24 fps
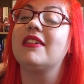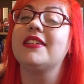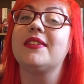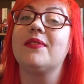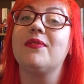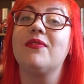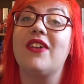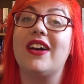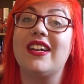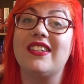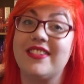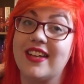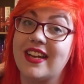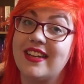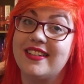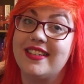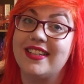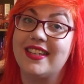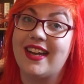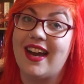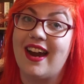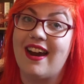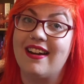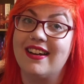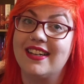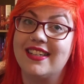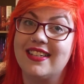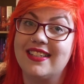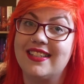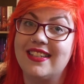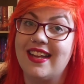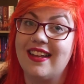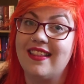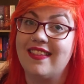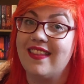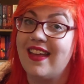are some fantastic
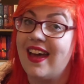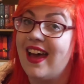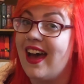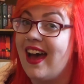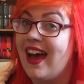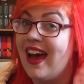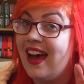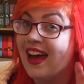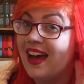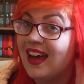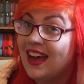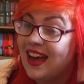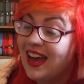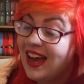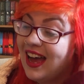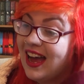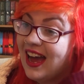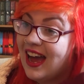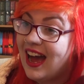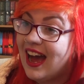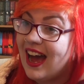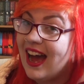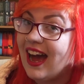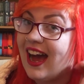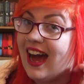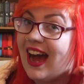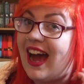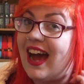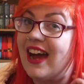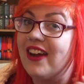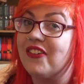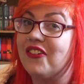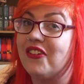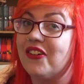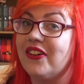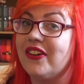characters in there.
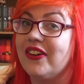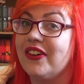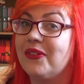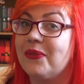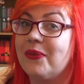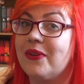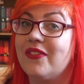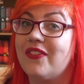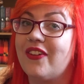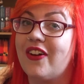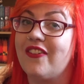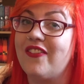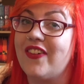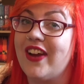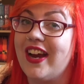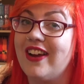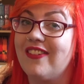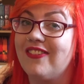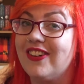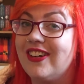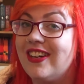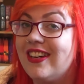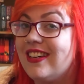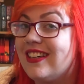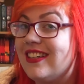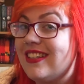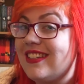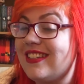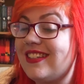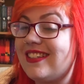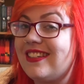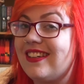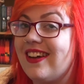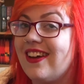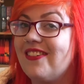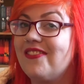Andrew is one of our
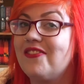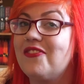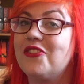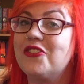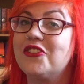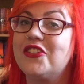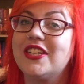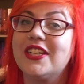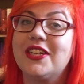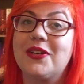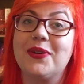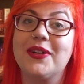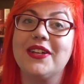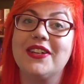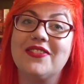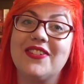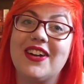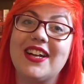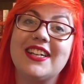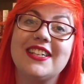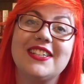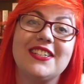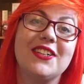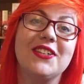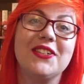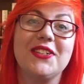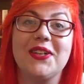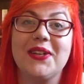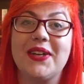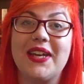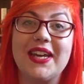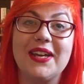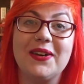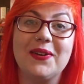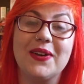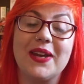favourites. Unfortunately Queen Novella's not
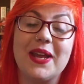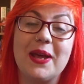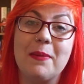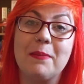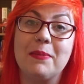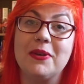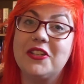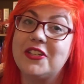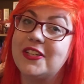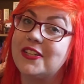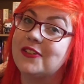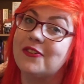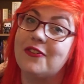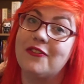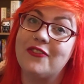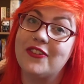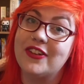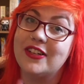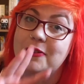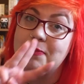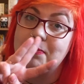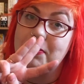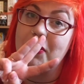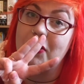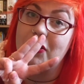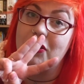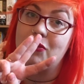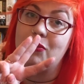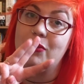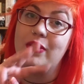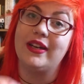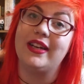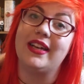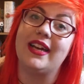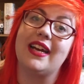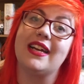so keen on him, but she's not finished book
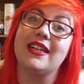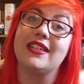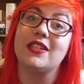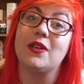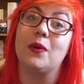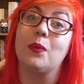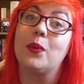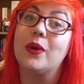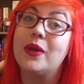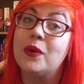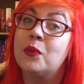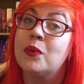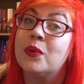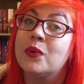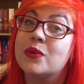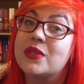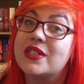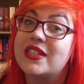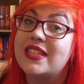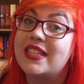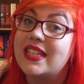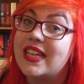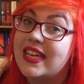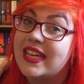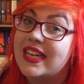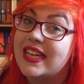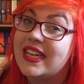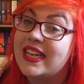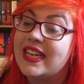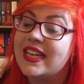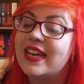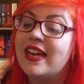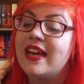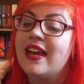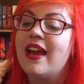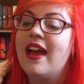3 yet, so we will
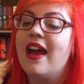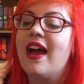see.